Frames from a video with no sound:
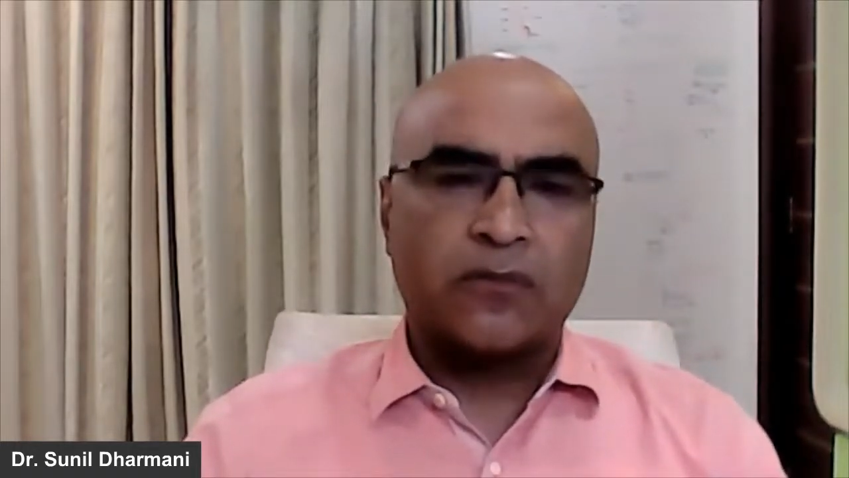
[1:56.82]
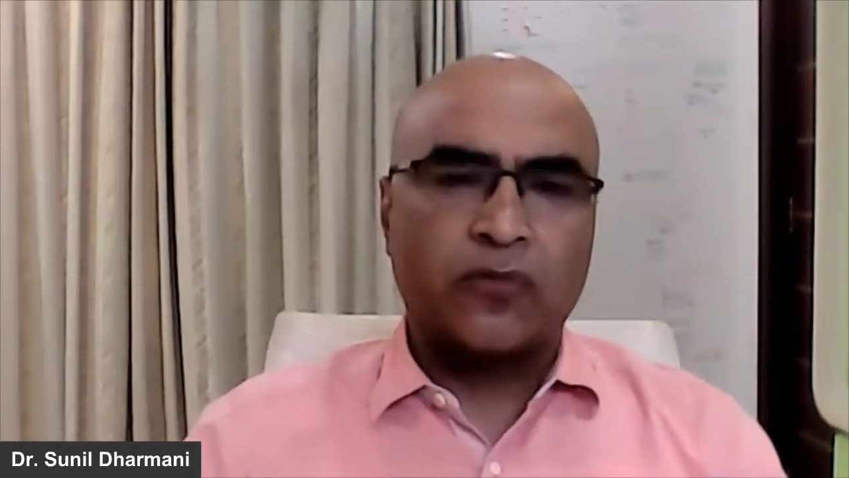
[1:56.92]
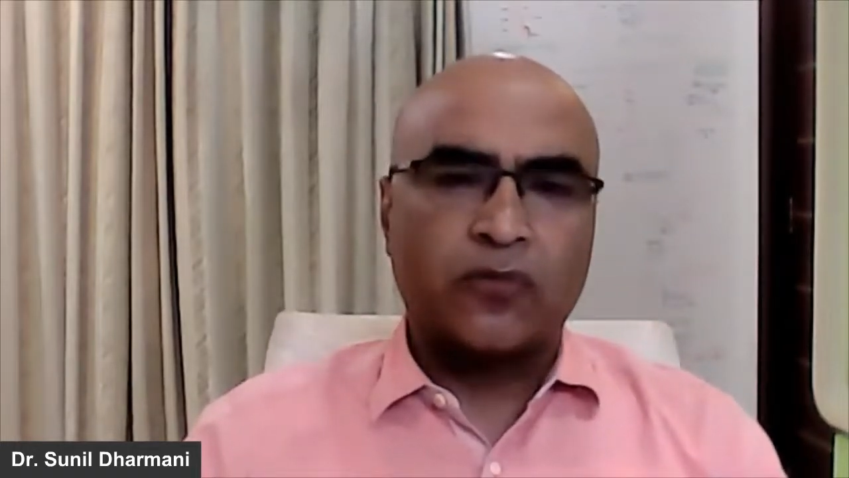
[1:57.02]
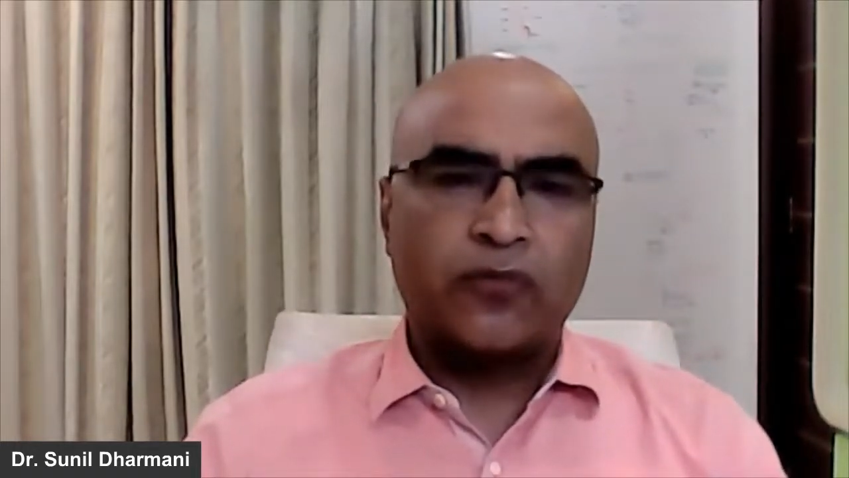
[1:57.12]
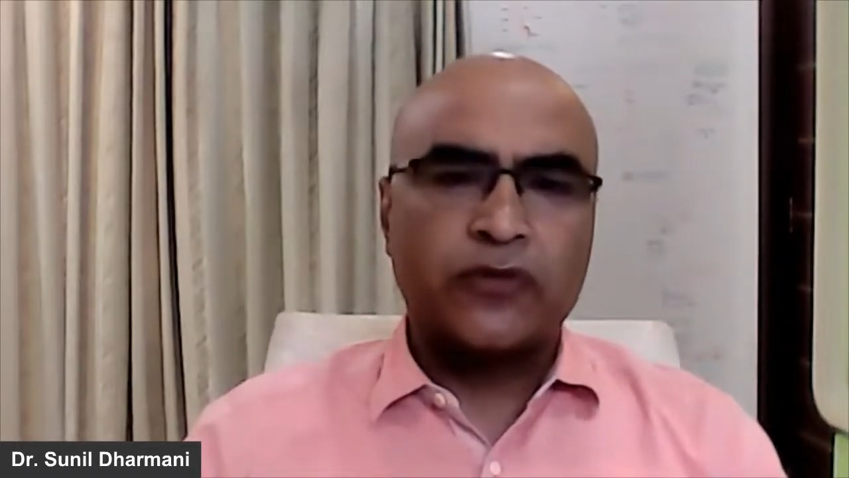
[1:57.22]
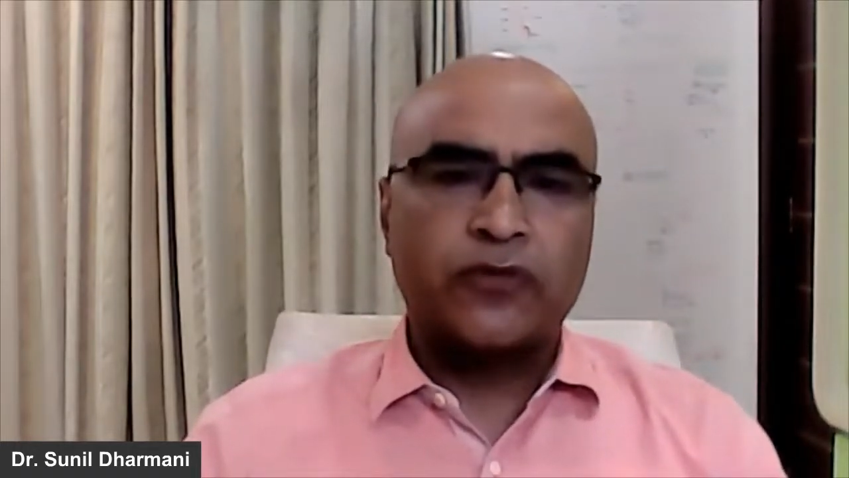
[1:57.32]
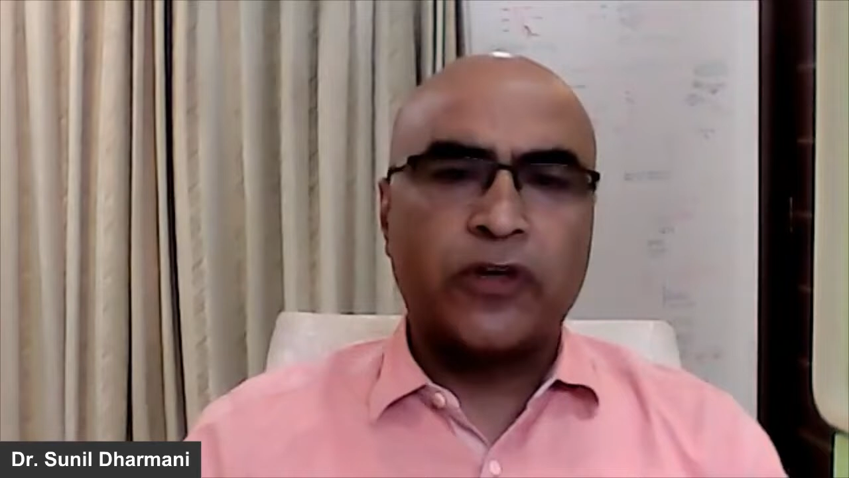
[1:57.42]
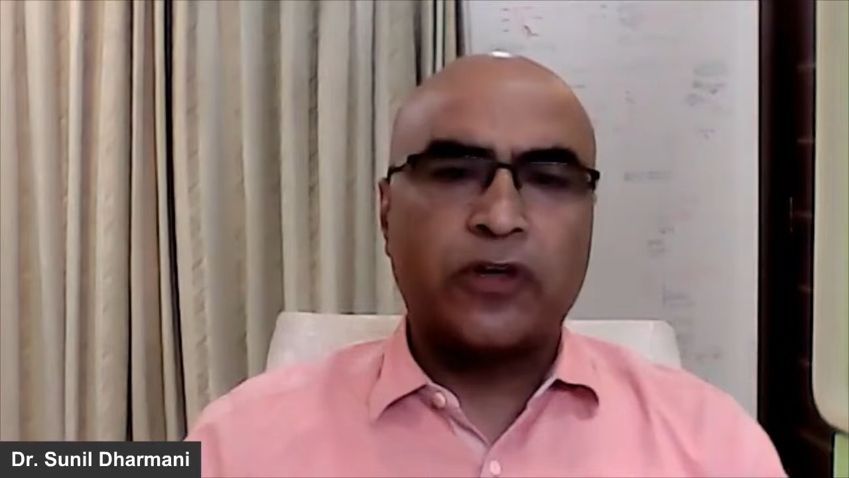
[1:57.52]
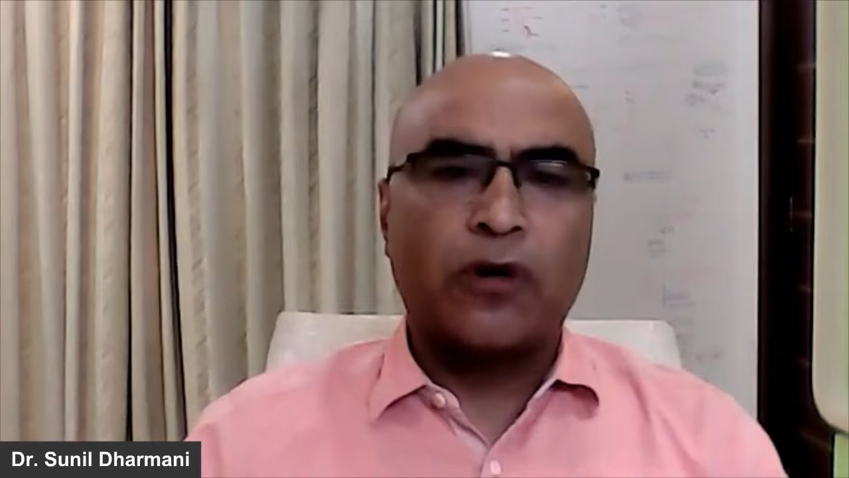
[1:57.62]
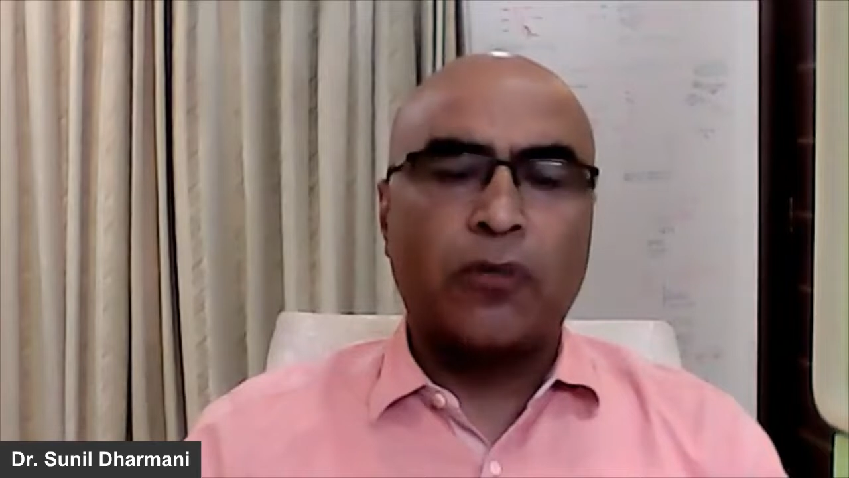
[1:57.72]
which we
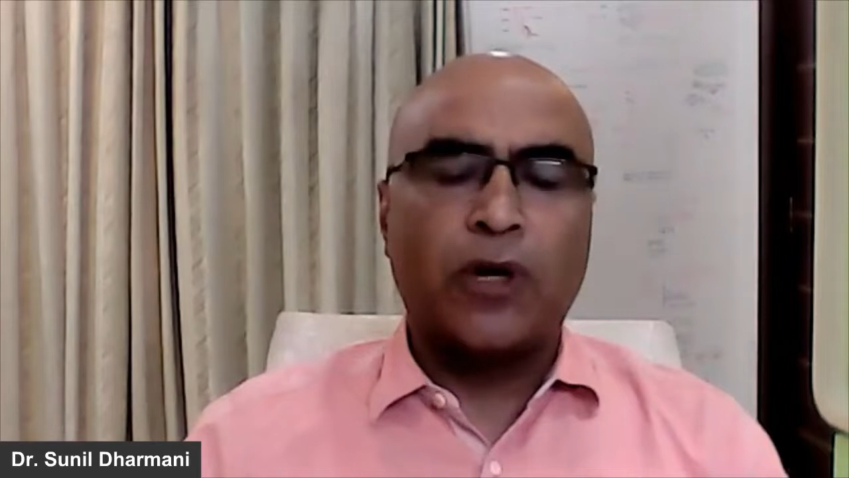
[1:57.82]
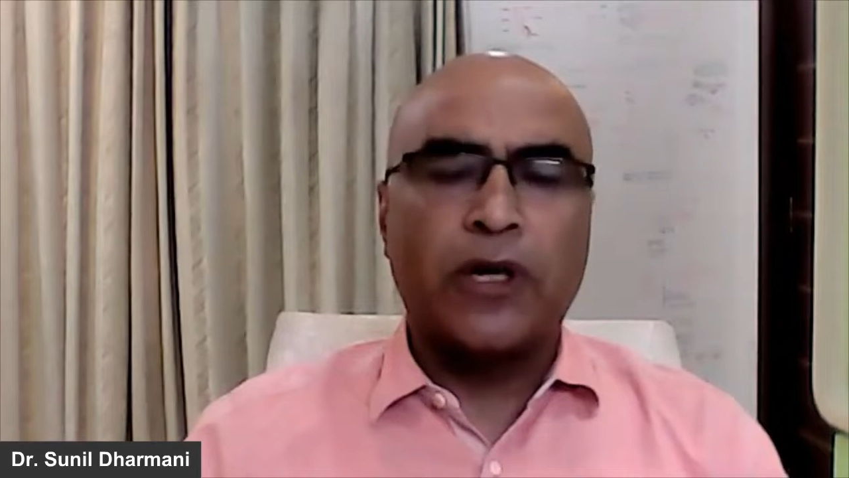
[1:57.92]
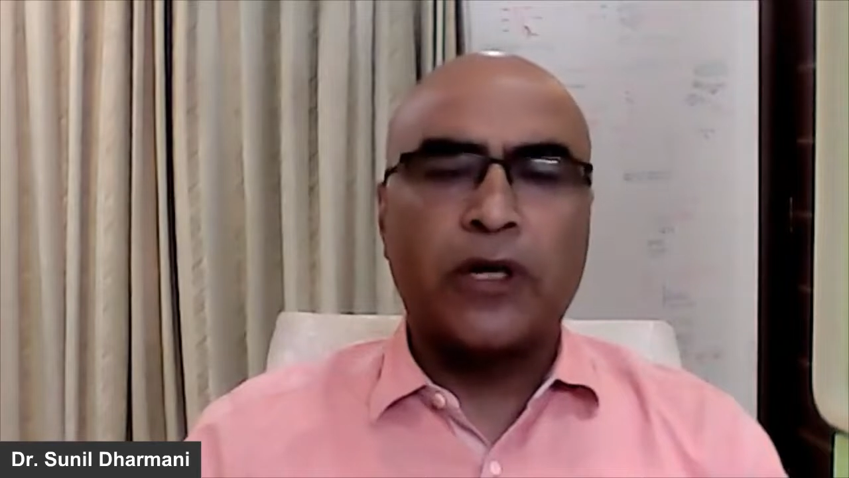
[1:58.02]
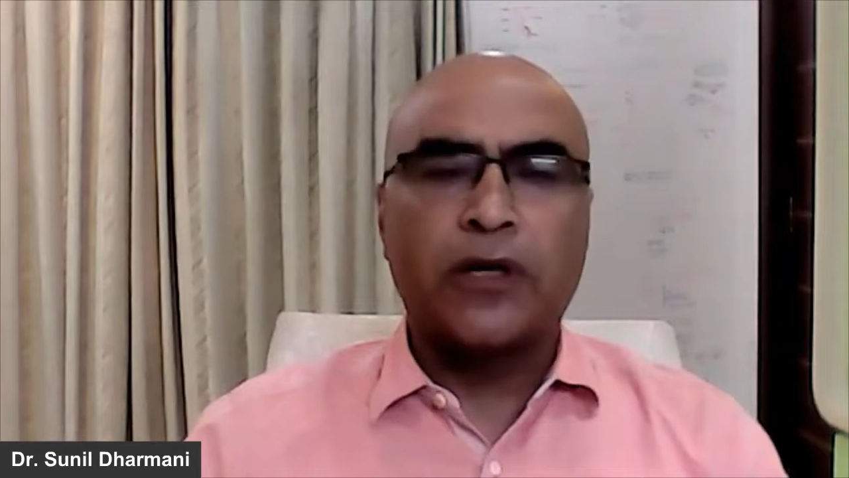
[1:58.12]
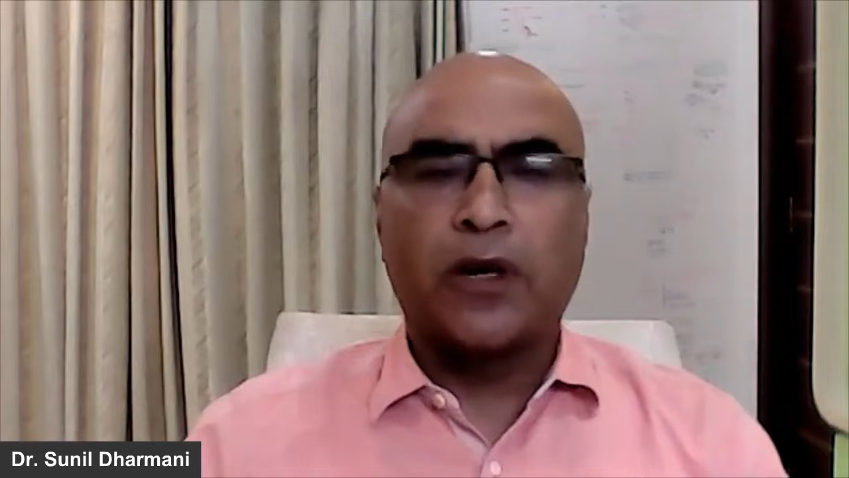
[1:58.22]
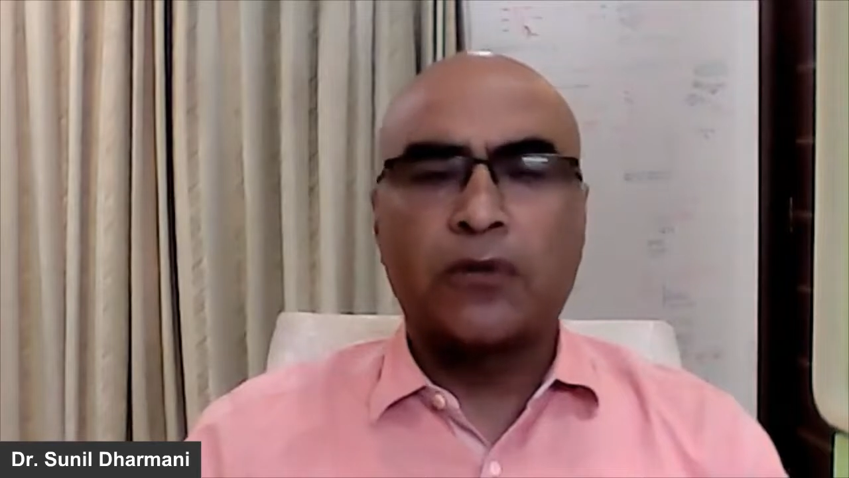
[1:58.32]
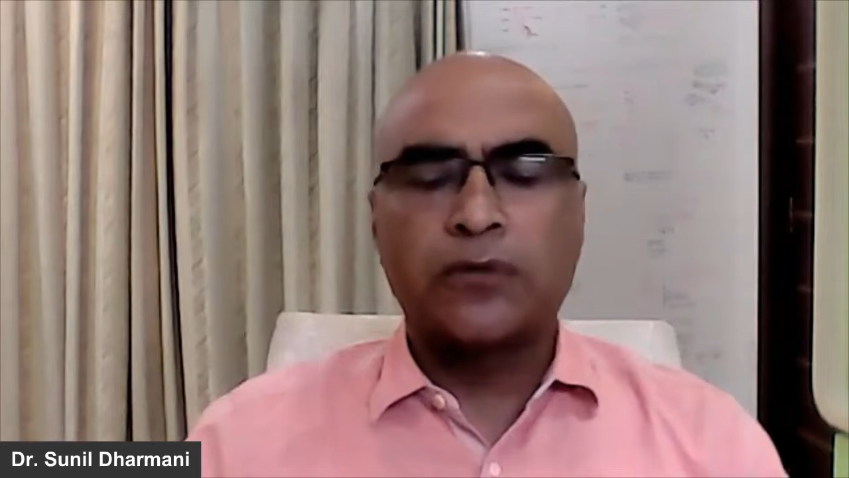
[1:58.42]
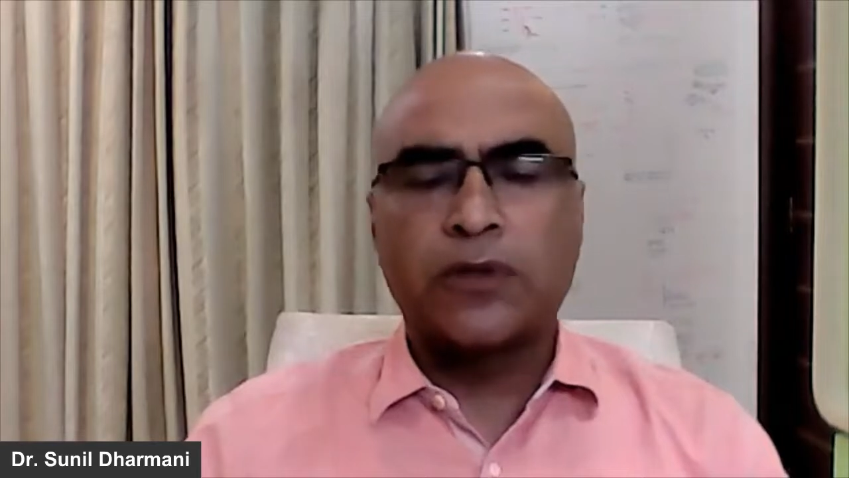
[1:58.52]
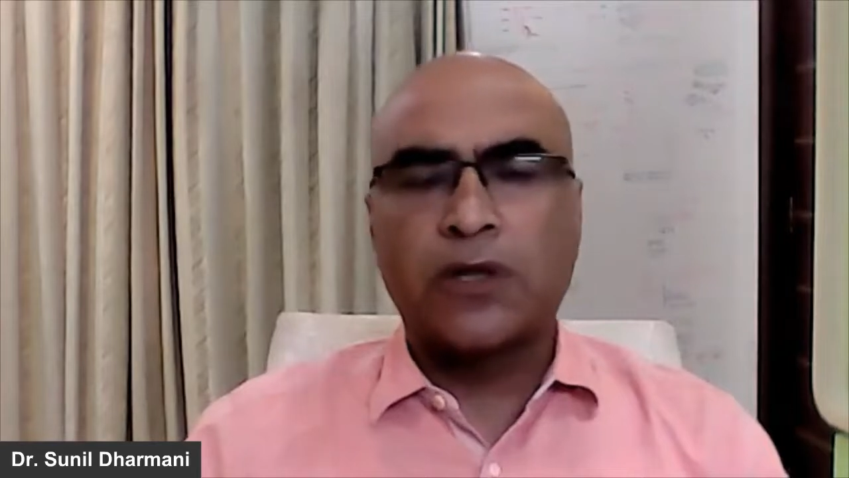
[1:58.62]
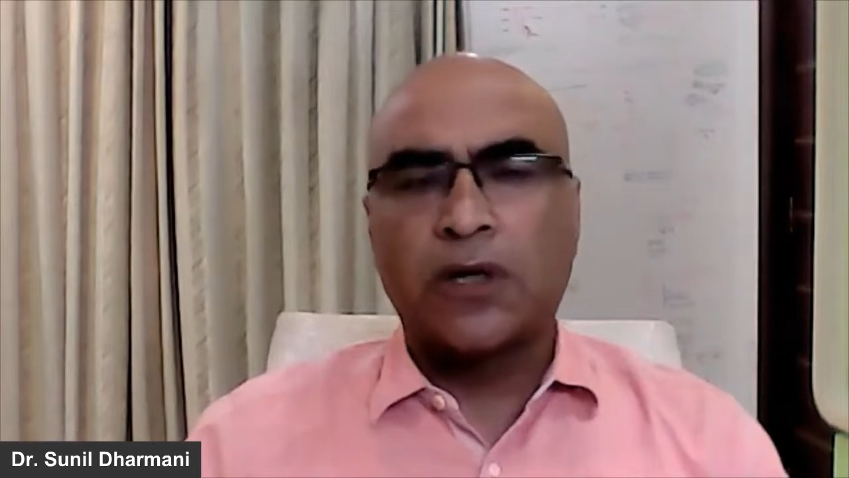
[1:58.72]
commonly
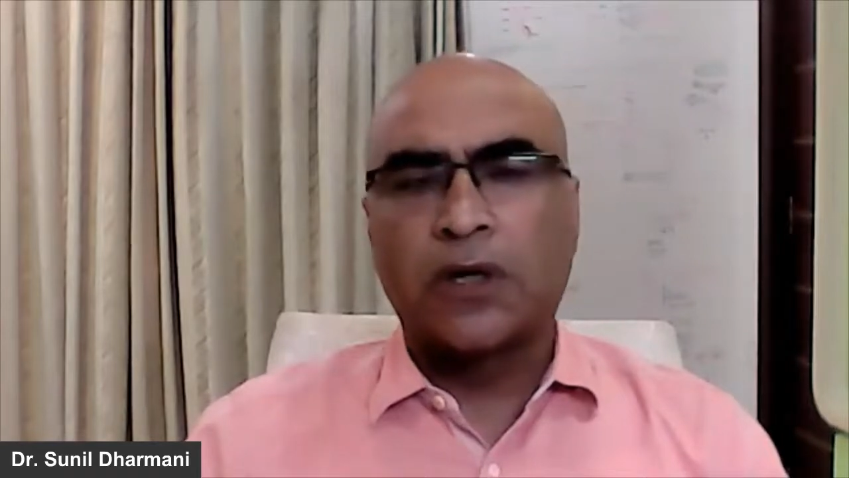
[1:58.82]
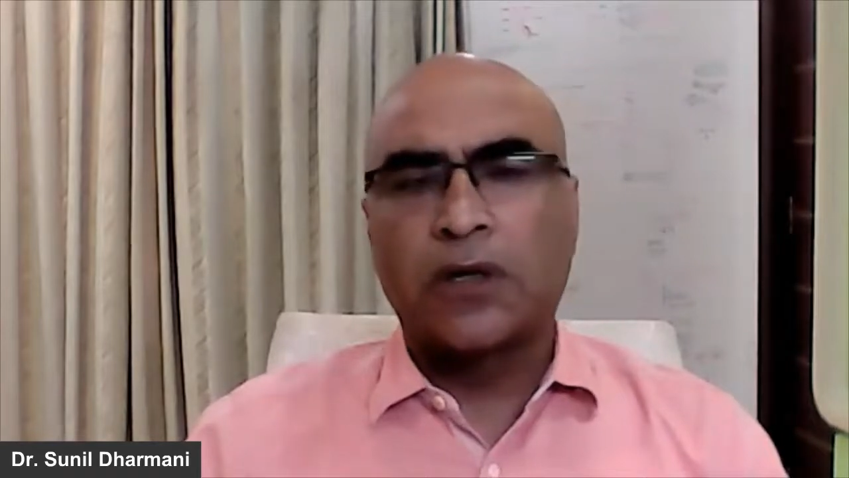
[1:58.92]
encounter?